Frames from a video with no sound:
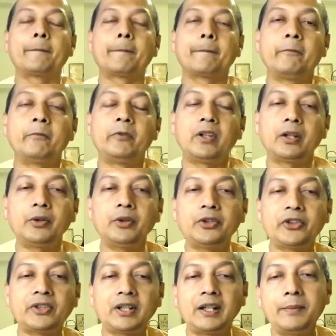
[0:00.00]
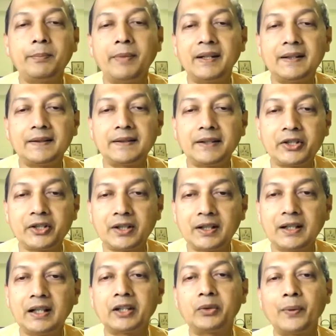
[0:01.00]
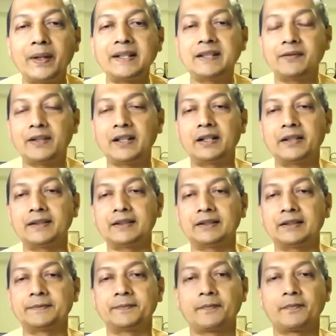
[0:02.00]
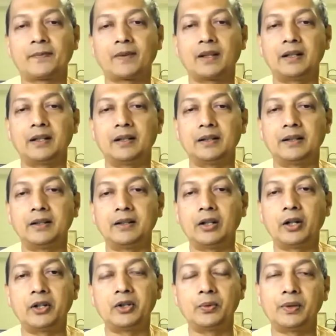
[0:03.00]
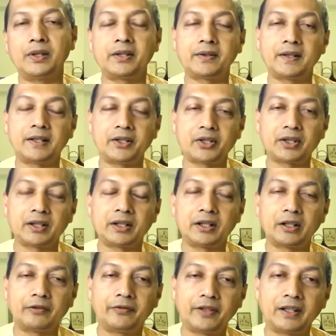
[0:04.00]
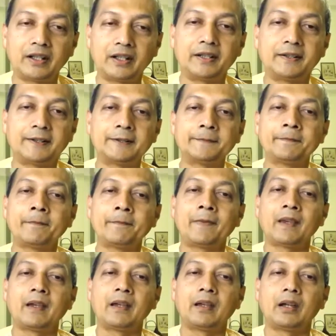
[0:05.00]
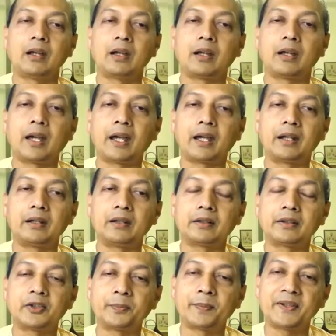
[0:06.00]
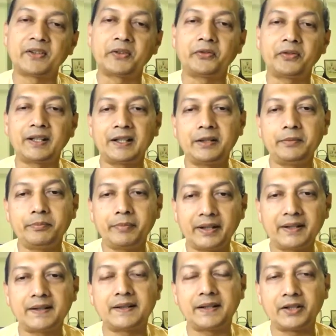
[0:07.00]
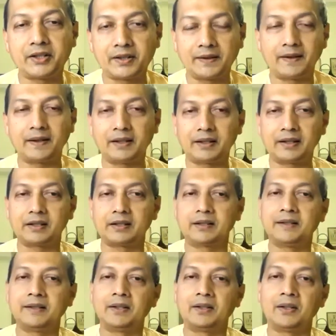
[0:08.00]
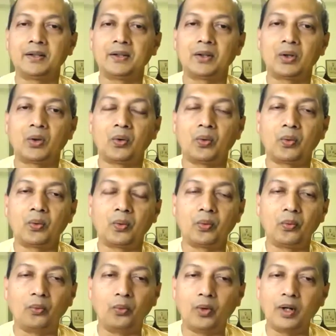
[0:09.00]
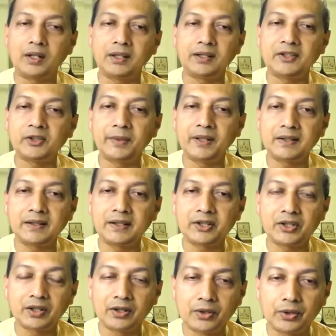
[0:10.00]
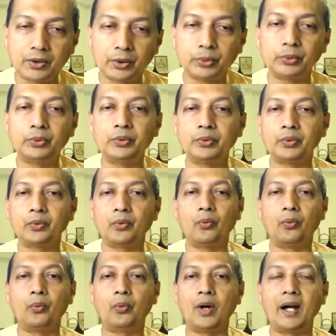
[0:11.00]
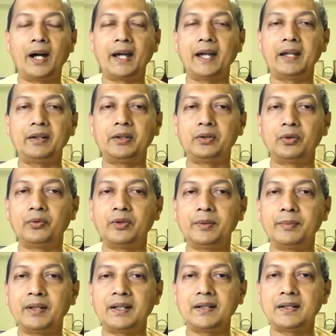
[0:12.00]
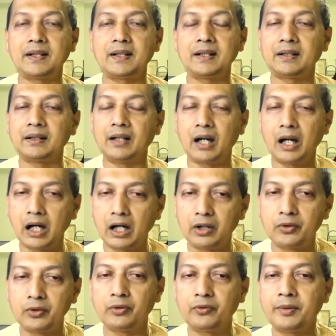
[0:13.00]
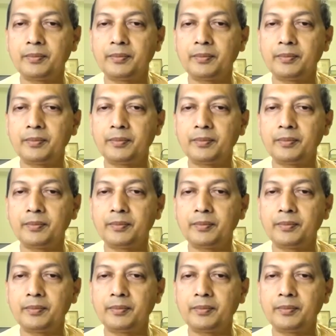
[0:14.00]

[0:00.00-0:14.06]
We are going to study meditation in Advaita Vedanta, in the non-dual tradition of Vedanta, and specifically meditation there. What does meditation do? Why do we meditate, and how do we